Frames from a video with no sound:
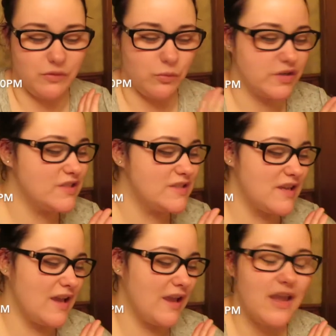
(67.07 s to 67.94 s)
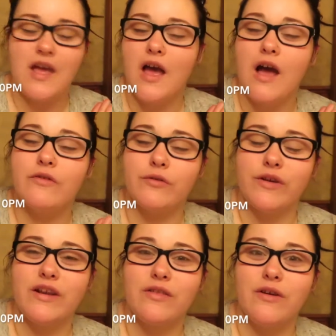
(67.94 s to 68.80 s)
the worst day of a
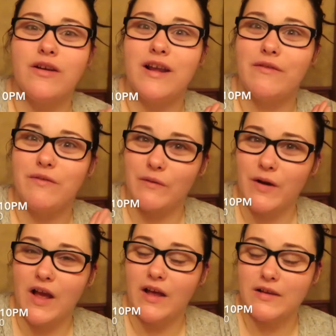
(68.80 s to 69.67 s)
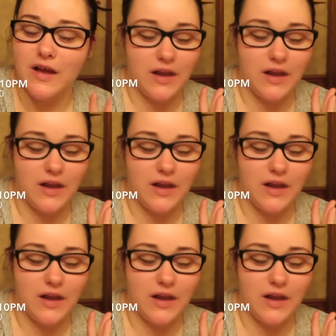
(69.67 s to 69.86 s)
readathon I've ever had.